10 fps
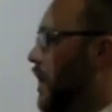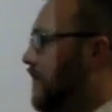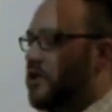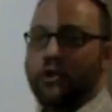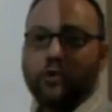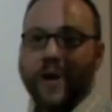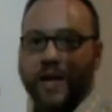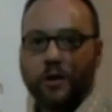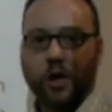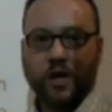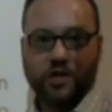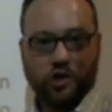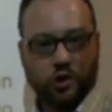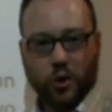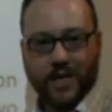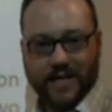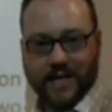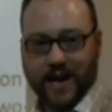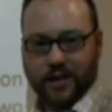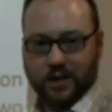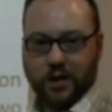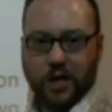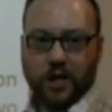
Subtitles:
of the two main clauses joined together.